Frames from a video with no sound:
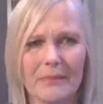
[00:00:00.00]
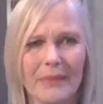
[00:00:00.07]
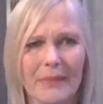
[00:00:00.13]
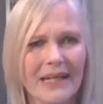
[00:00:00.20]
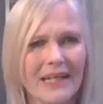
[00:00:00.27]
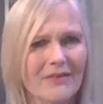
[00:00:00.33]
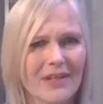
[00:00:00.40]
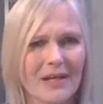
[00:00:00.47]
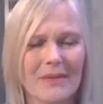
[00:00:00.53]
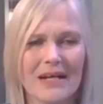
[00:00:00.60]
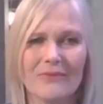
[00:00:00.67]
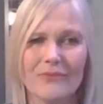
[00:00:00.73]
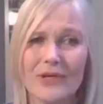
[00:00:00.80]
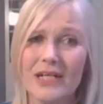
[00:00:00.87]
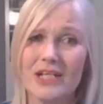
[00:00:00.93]
many of them
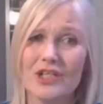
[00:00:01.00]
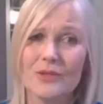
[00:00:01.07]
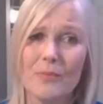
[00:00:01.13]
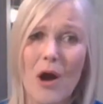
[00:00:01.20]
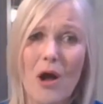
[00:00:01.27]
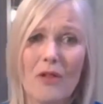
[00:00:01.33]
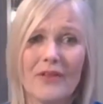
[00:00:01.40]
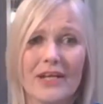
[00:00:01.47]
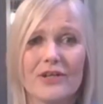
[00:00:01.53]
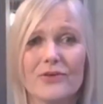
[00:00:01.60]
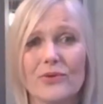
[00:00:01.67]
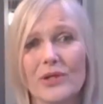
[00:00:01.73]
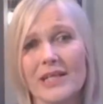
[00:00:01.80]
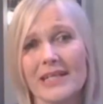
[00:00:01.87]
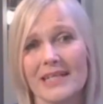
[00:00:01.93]
are really small. They're
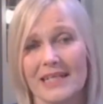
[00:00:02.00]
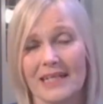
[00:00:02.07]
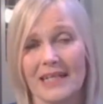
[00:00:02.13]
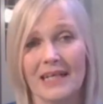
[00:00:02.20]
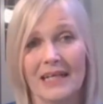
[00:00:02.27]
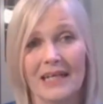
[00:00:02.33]
doing it